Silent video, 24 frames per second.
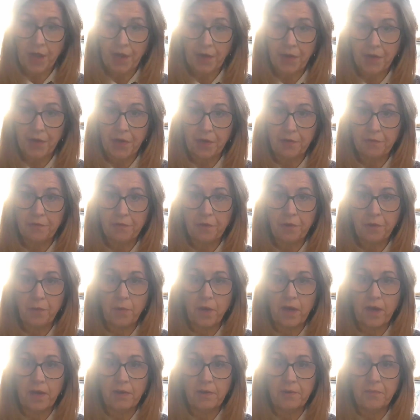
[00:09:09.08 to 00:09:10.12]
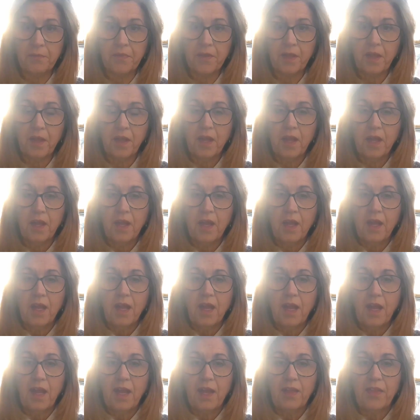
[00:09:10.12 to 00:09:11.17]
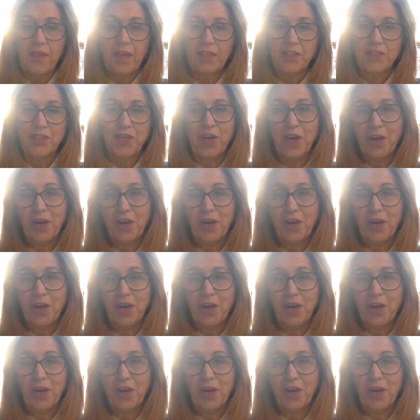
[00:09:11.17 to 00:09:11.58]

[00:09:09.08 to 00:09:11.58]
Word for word: carrier for a while. And that